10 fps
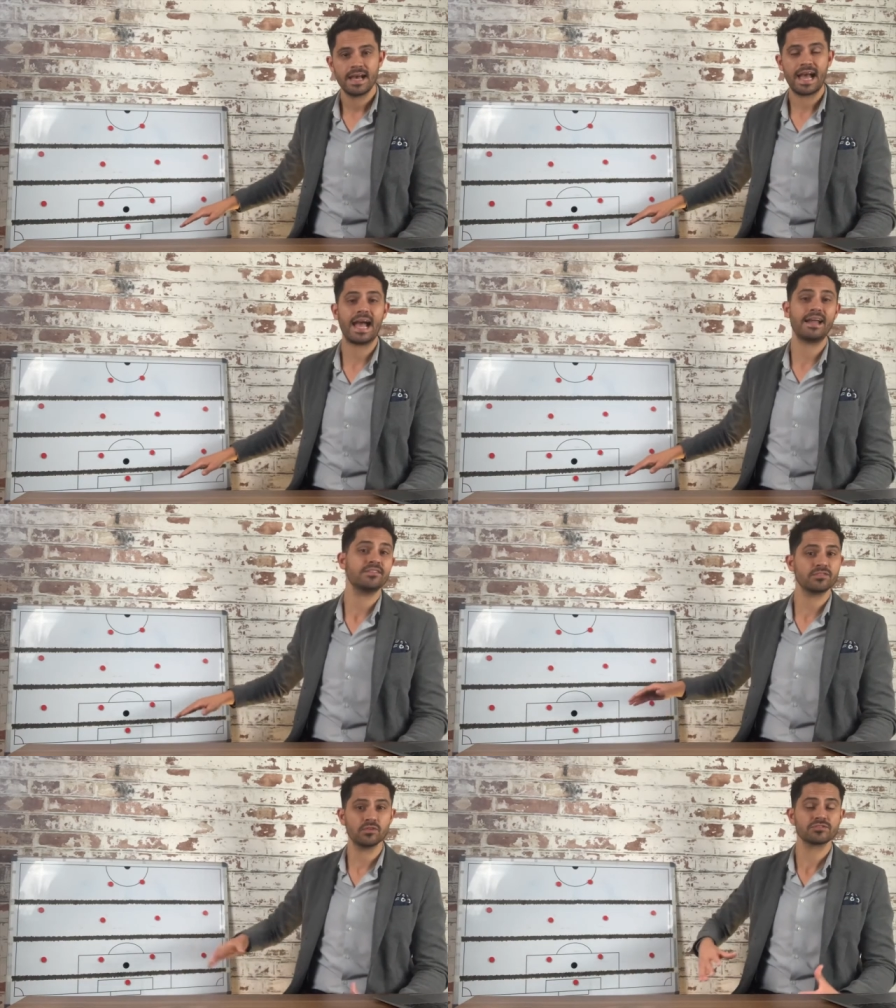and
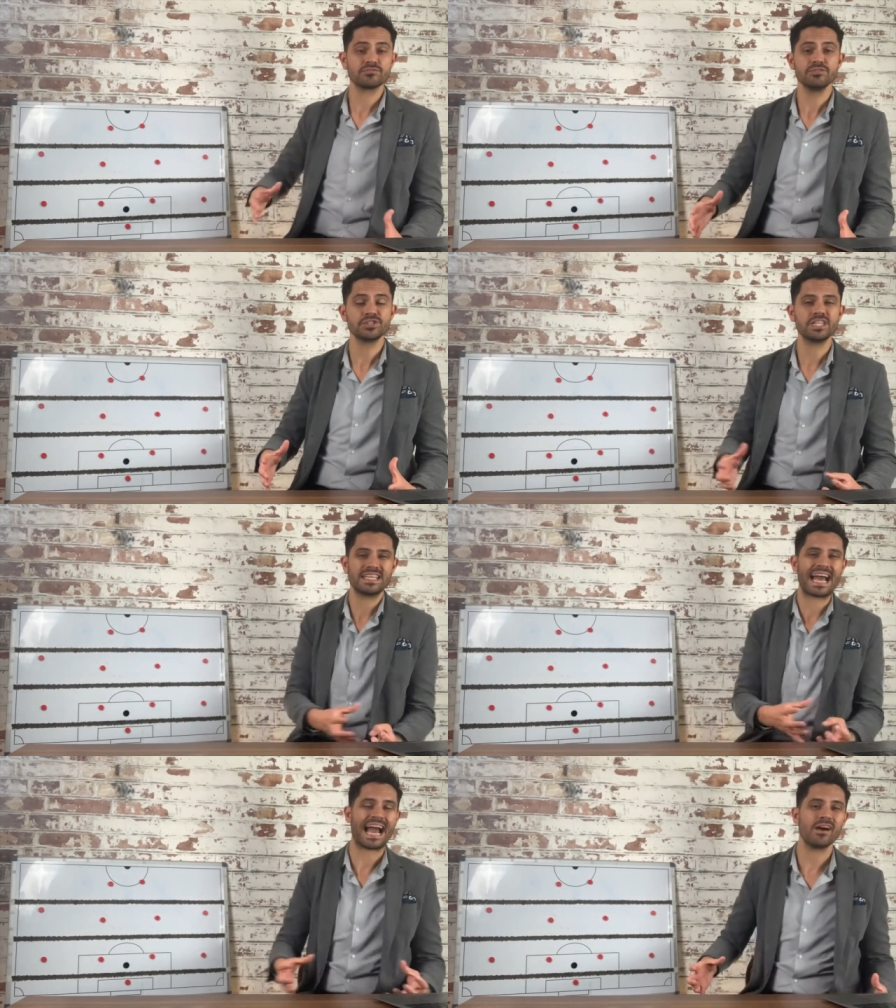of course,
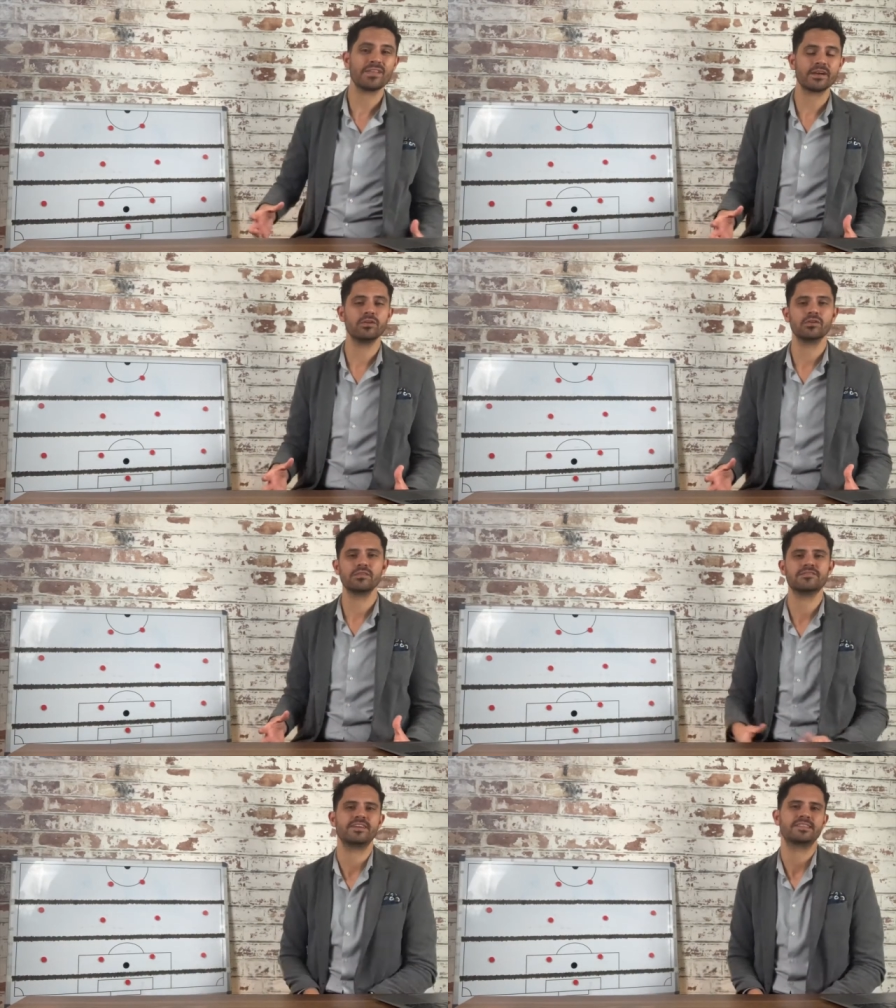crucially, how they all
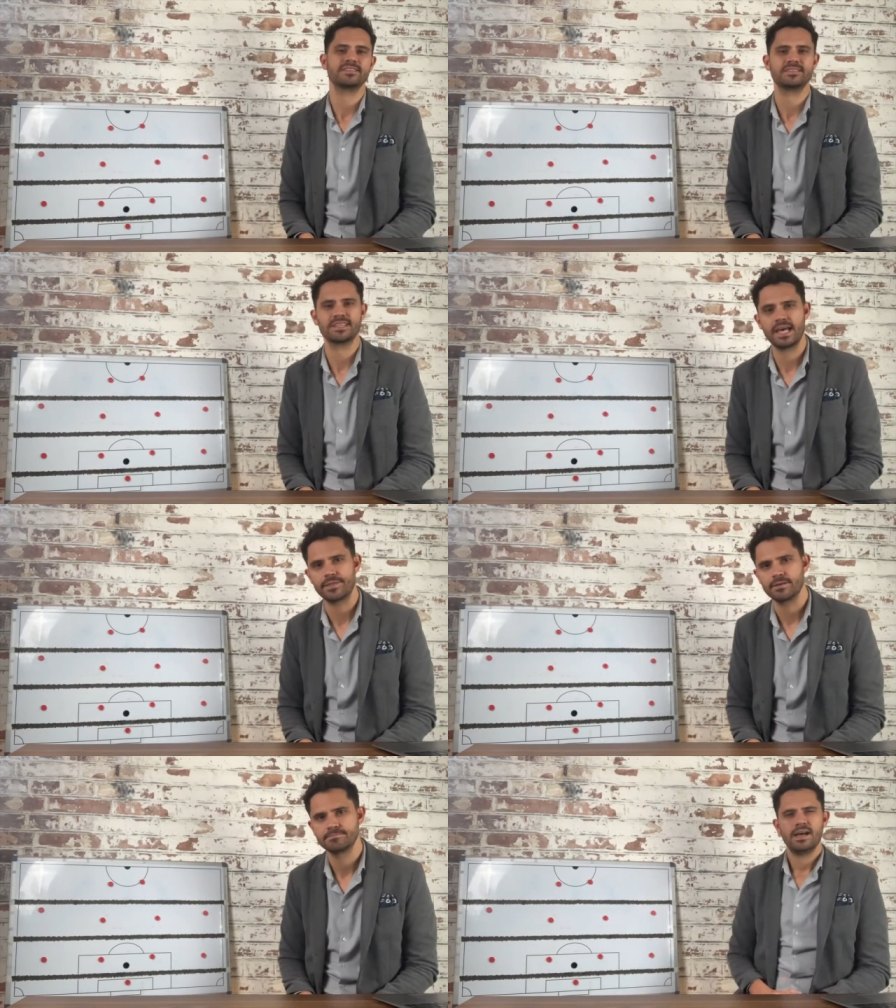fit
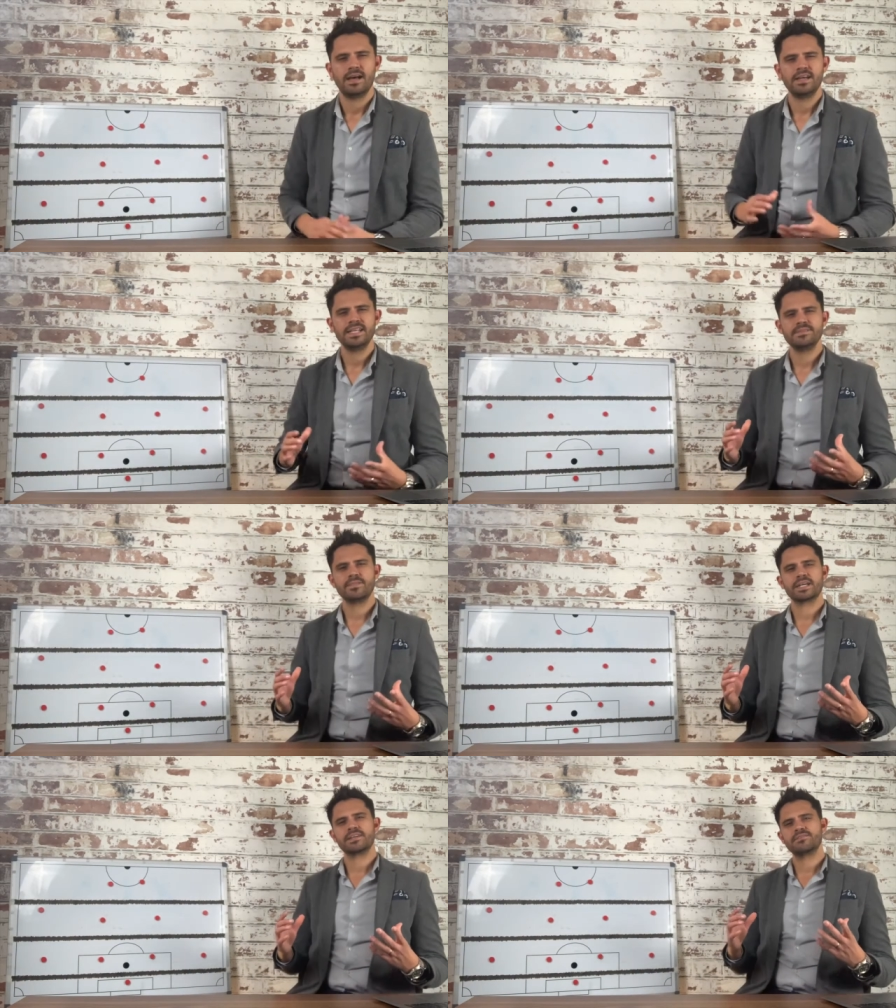together. Early in
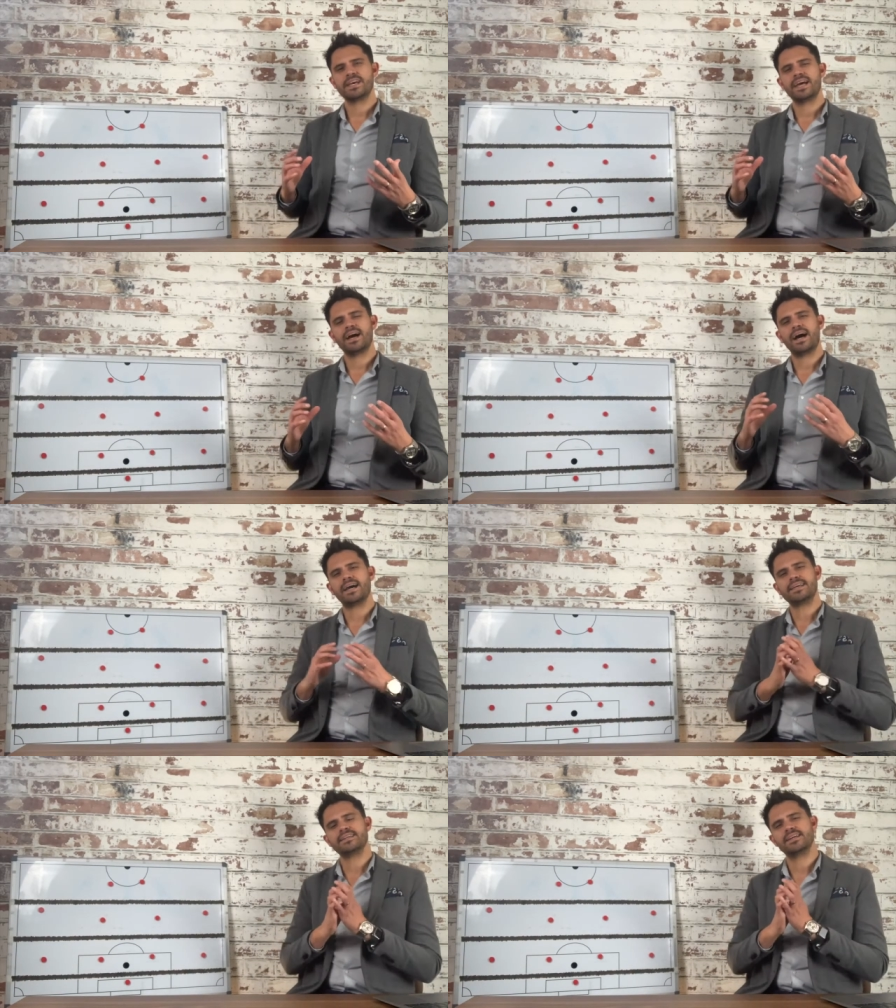my career,
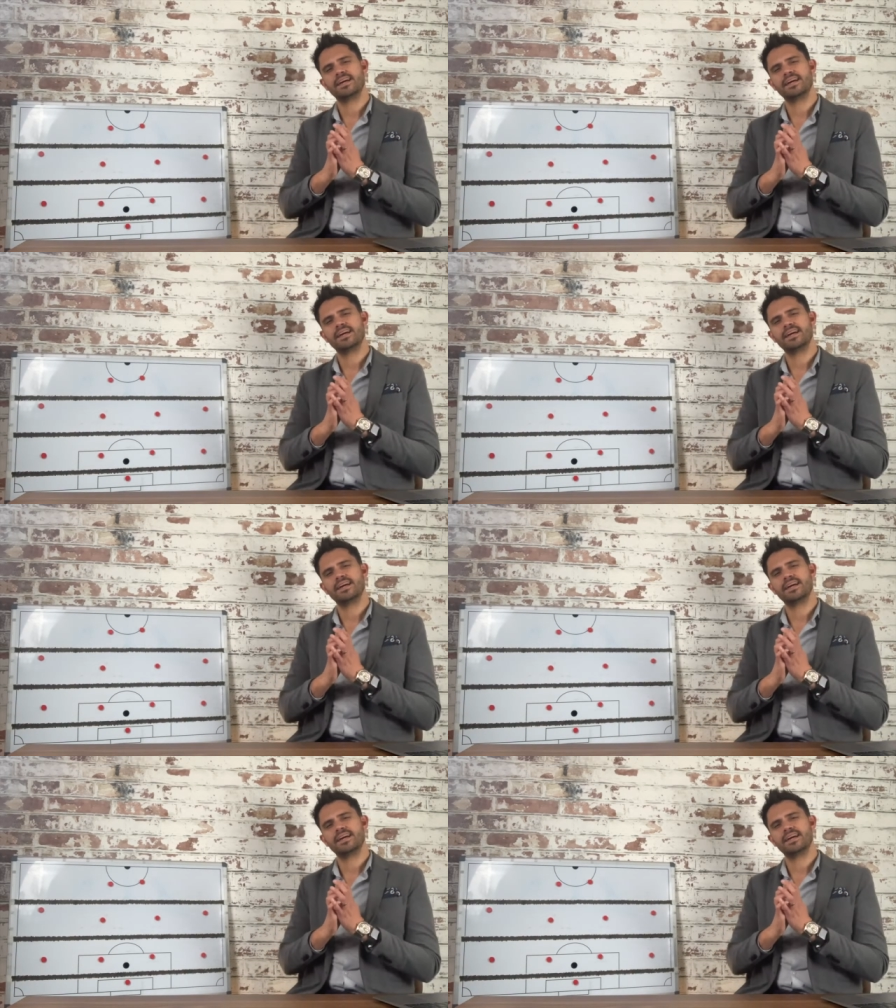I